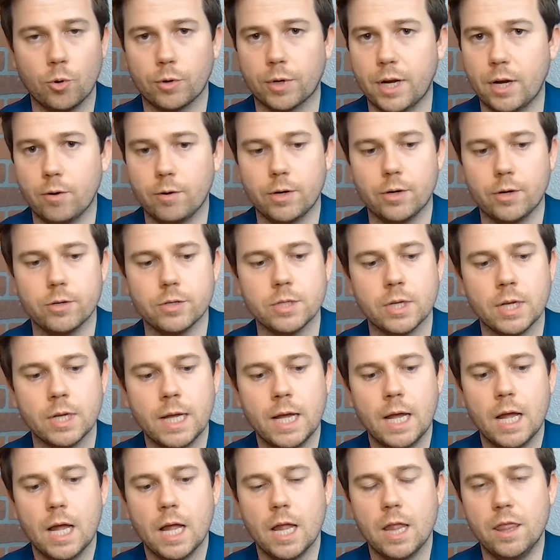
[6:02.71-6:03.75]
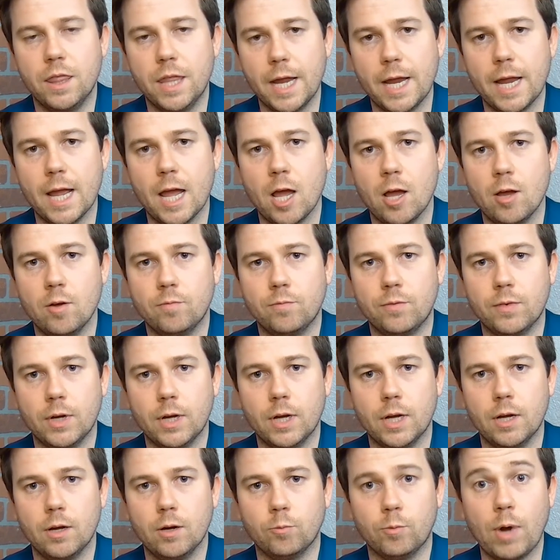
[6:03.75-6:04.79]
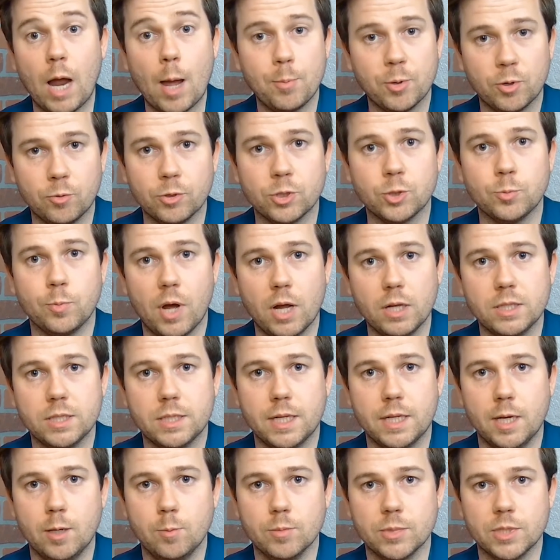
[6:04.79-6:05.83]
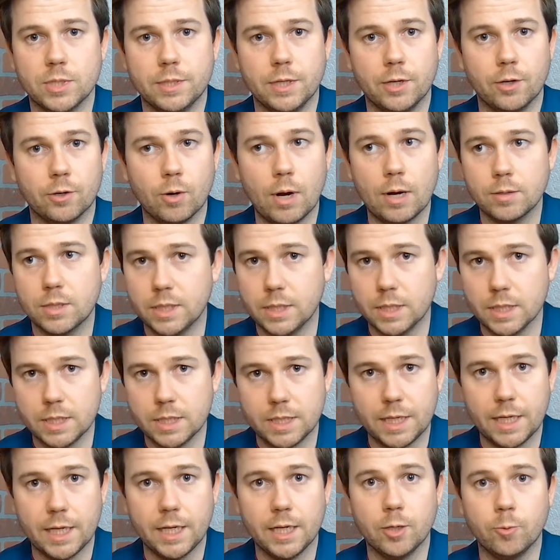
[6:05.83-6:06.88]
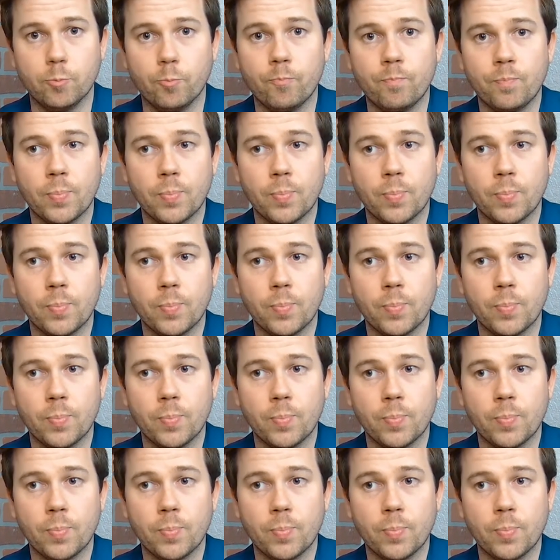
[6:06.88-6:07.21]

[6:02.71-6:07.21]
carriers, they have rapid response teams. They're out to the scene